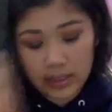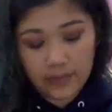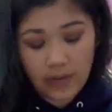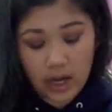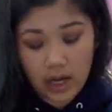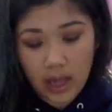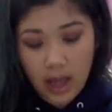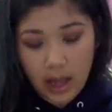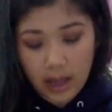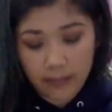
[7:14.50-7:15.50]
very
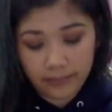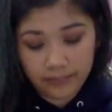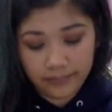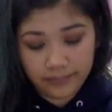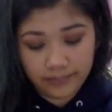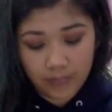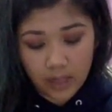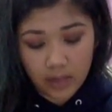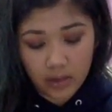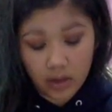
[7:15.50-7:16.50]

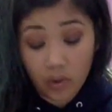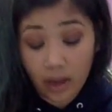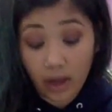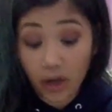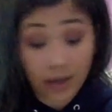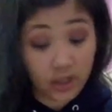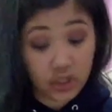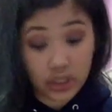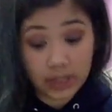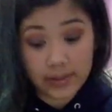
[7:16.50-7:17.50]
go-getter
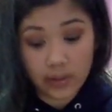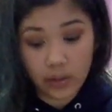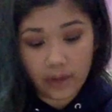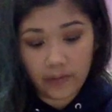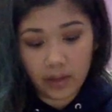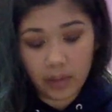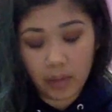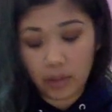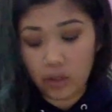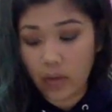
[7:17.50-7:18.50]
energy. So I feel like
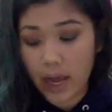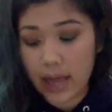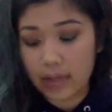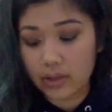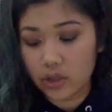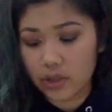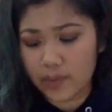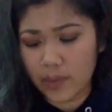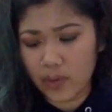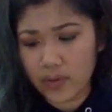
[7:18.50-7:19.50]
maybe you guys are
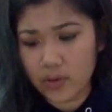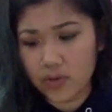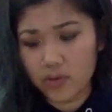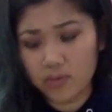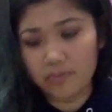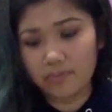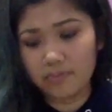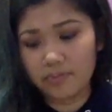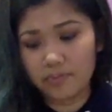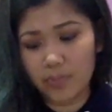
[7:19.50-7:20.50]
just both too
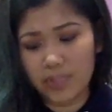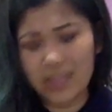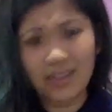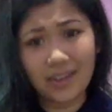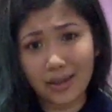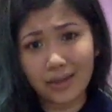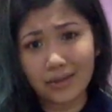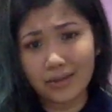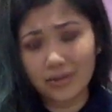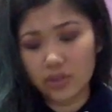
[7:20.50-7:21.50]
busy
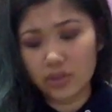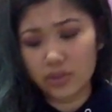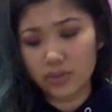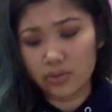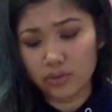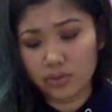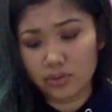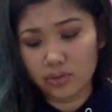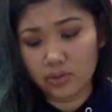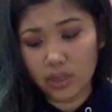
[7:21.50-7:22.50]
to